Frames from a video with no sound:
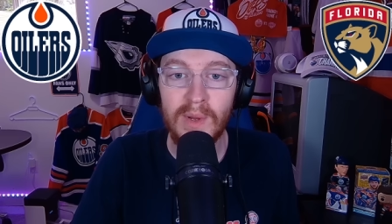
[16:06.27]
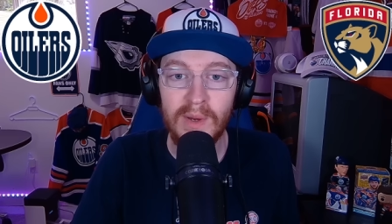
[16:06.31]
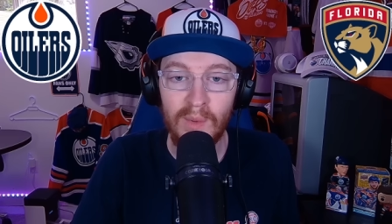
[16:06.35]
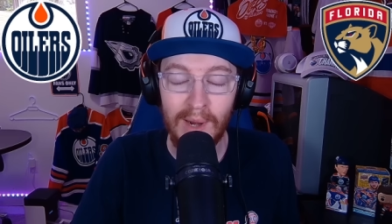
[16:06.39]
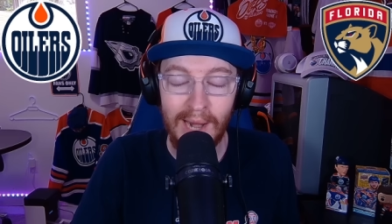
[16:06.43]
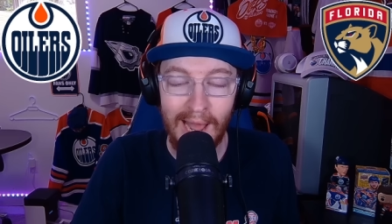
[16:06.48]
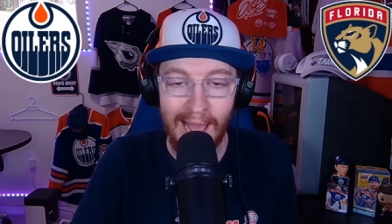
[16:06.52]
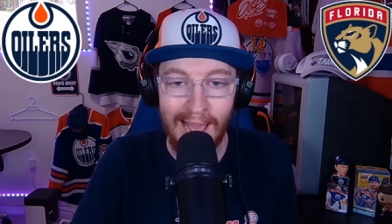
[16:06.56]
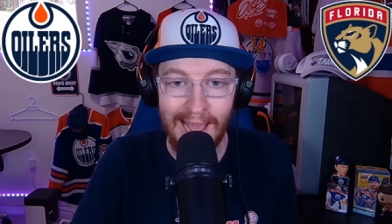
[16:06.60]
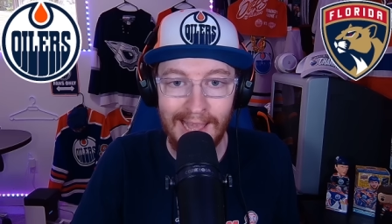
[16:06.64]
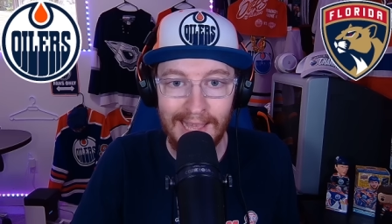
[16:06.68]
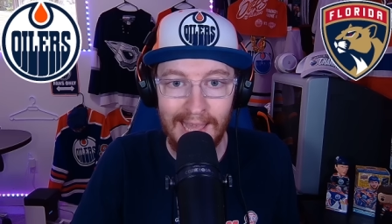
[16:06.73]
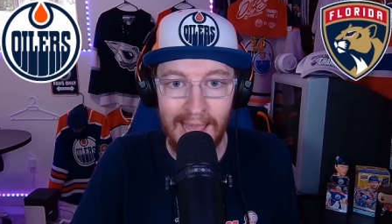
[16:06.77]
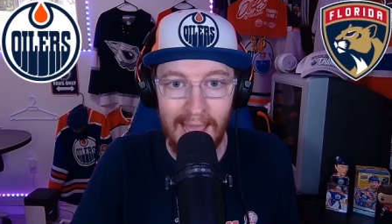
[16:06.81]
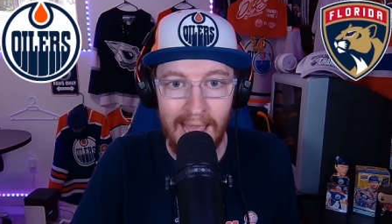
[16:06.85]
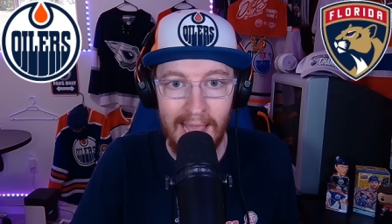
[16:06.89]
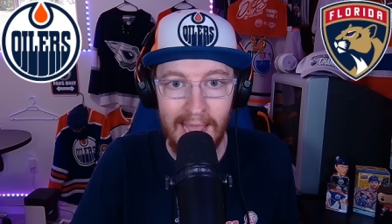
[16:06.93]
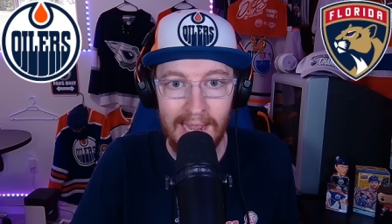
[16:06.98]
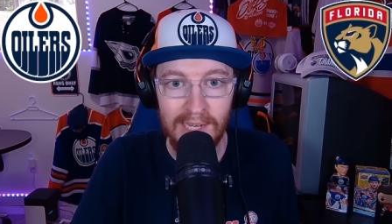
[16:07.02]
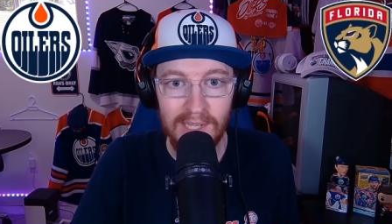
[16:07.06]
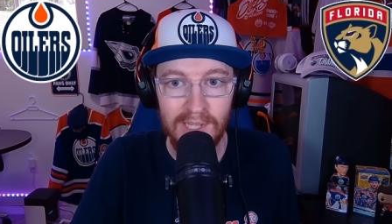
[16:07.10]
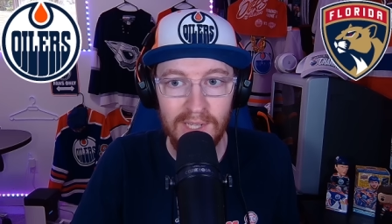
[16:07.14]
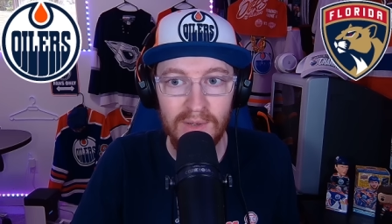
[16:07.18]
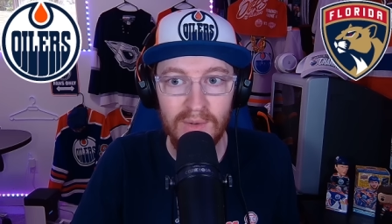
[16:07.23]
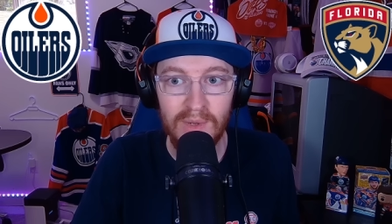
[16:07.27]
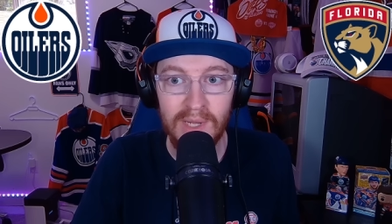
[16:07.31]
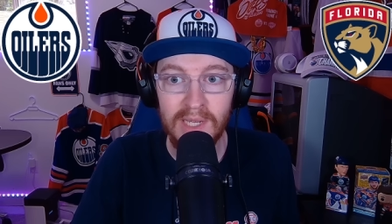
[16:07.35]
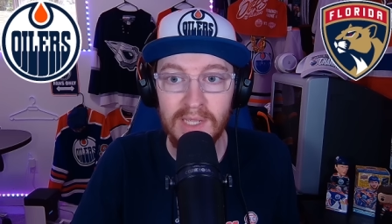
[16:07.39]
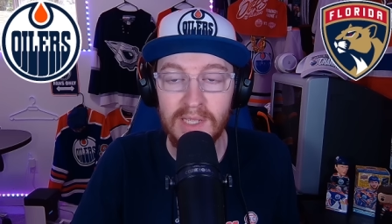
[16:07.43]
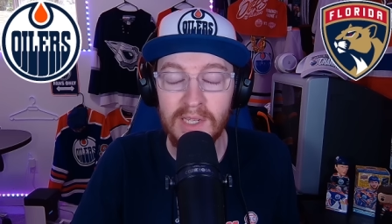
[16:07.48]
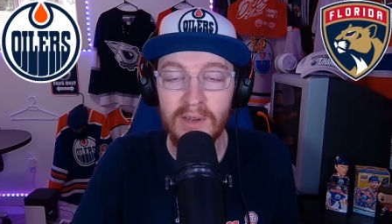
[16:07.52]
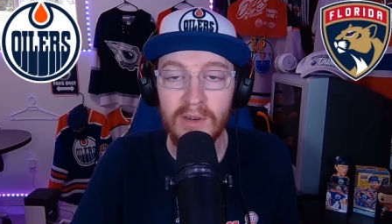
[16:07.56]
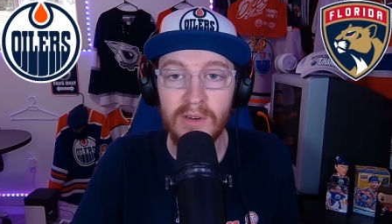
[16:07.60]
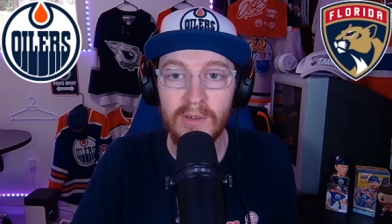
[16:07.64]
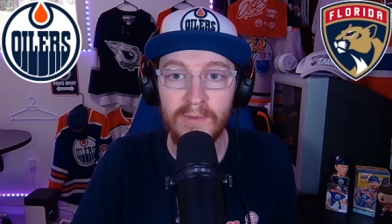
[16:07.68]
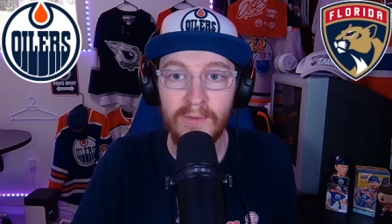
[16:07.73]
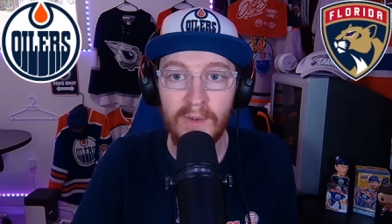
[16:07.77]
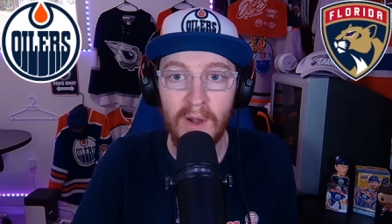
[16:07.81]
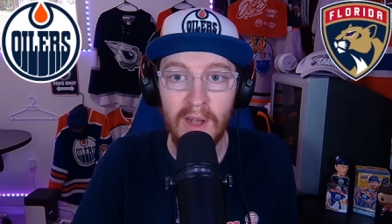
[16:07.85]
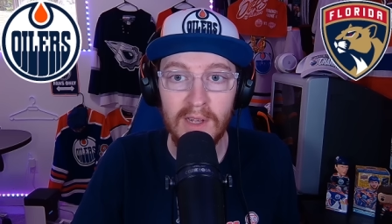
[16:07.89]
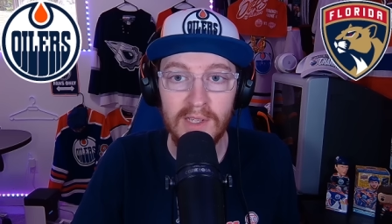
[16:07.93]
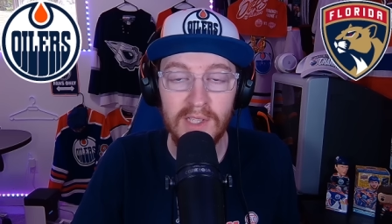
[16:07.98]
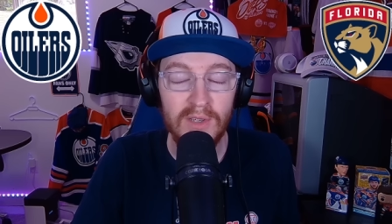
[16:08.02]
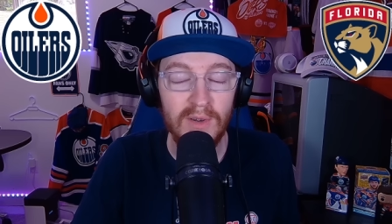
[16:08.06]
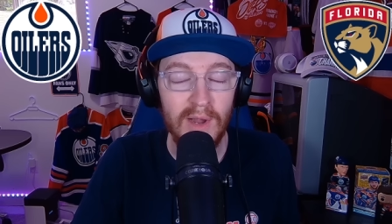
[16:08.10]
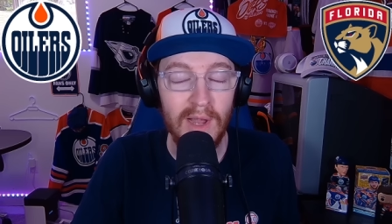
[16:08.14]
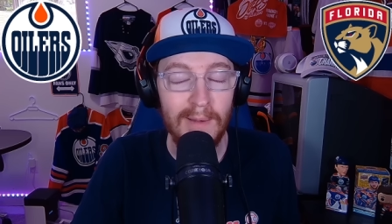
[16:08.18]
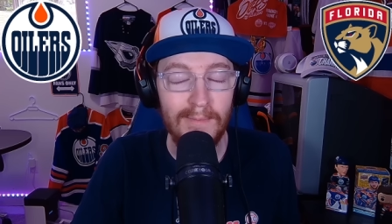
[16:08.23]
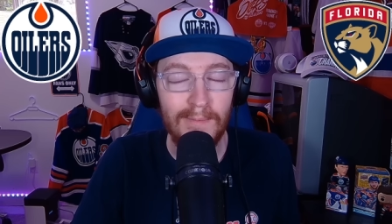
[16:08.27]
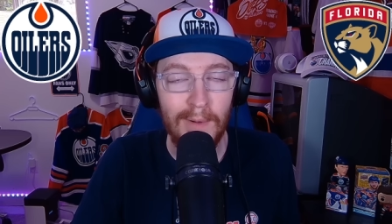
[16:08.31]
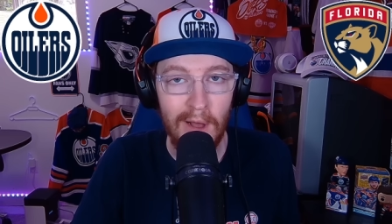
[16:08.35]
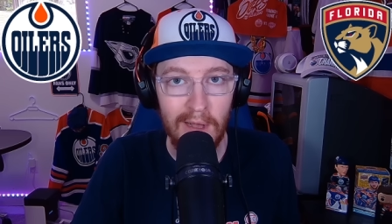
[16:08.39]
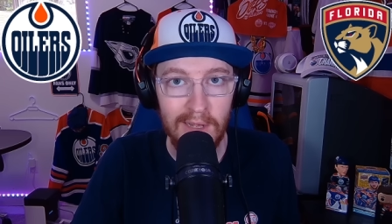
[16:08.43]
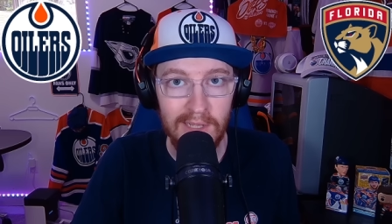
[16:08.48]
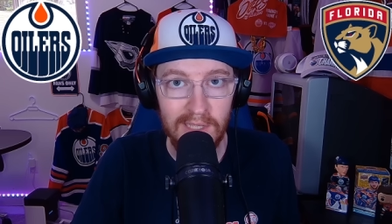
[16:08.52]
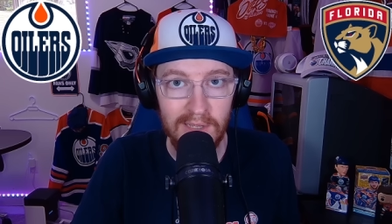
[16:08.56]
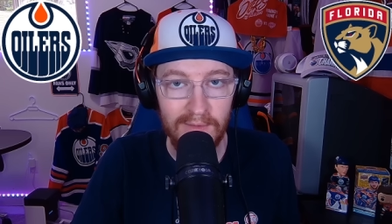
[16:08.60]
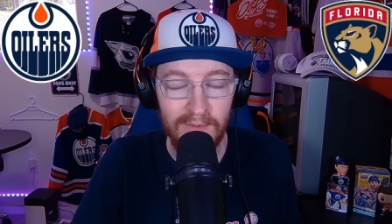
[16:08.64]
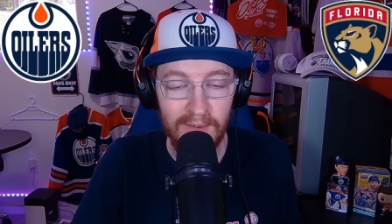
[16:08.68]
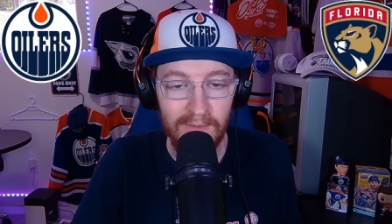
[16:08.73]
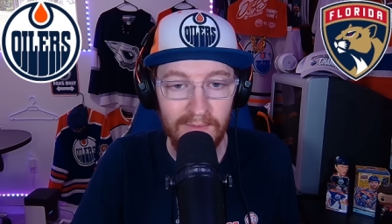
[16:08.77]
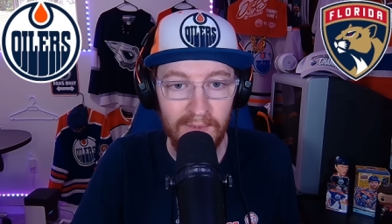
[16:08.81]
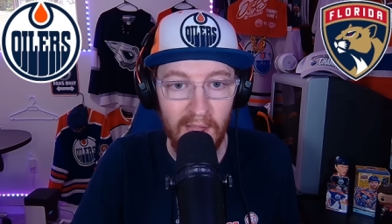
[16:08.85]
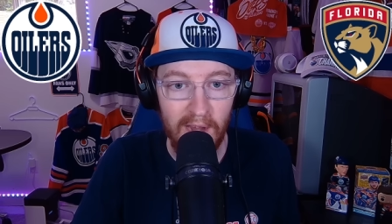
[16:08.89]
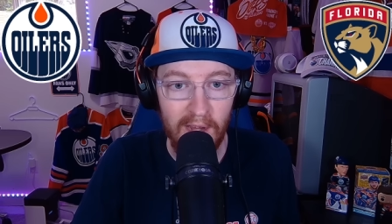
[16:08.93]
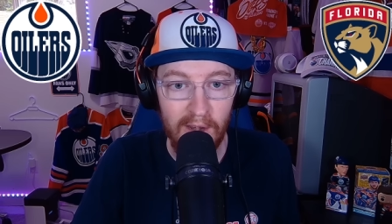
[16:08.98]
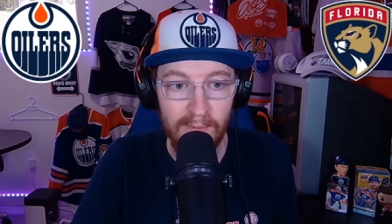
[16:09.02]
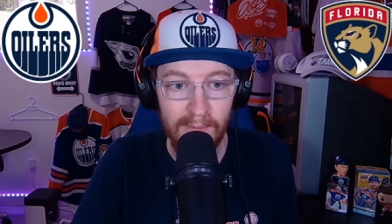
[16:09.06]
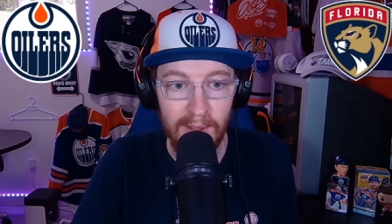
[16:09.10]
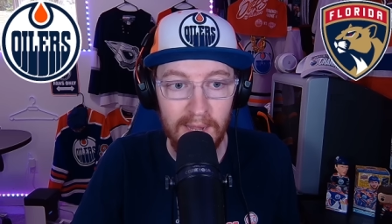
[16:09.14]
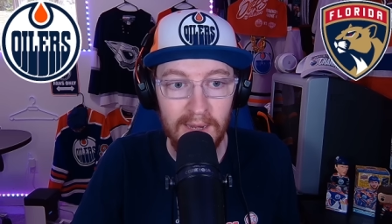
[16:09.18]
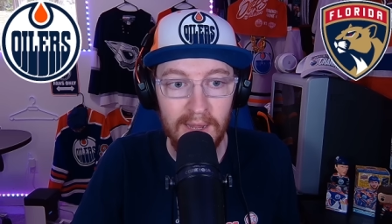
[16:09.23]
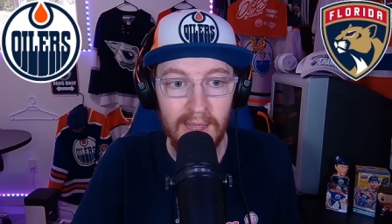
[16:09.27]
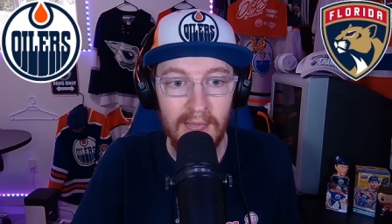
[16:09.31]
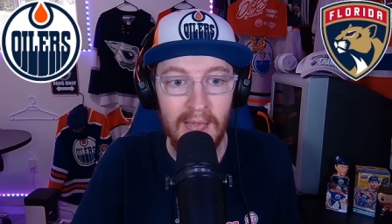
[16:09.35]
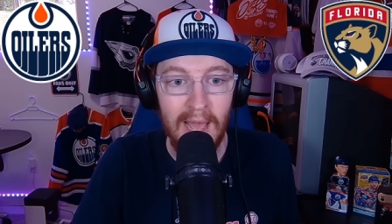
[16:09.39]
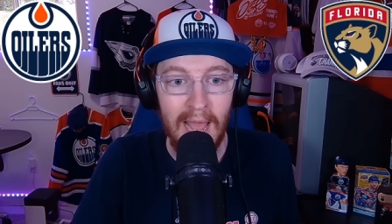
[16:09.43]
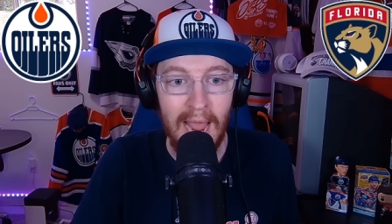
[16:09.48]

what I can to continue to foster a positive environment.